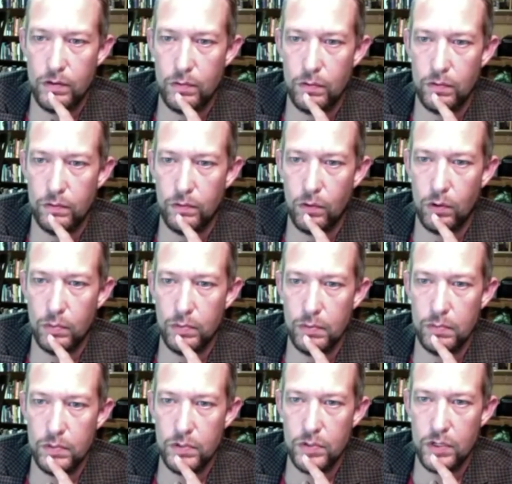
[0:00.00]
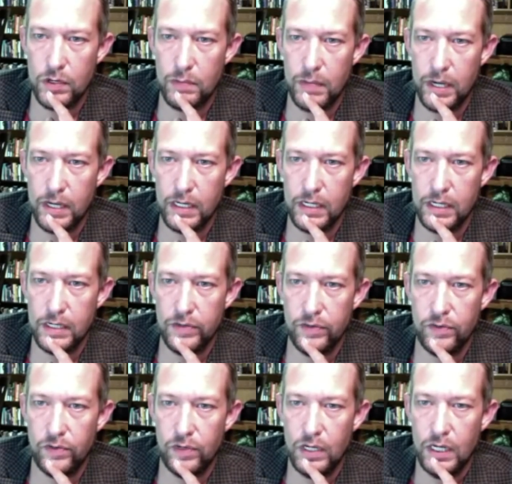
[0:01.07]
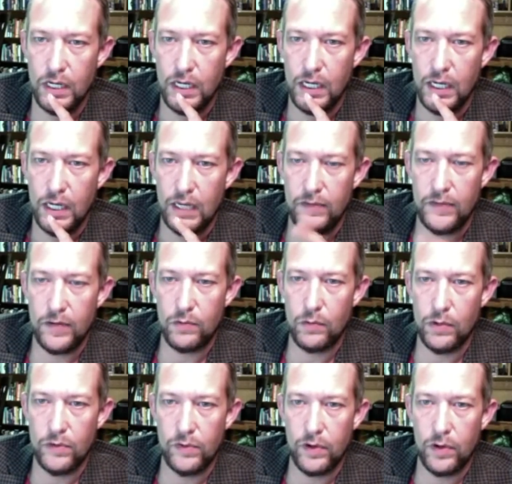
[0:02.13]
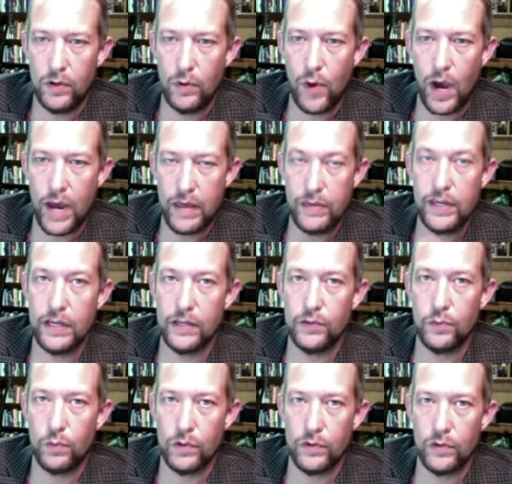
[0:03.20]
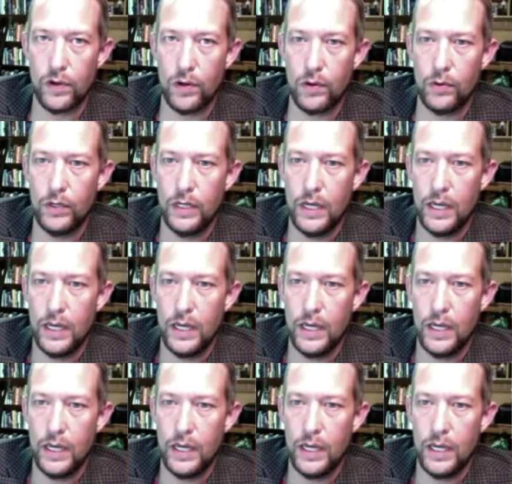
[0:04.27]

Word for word: Reformed music man is. Is that Risco? I think it's Risco.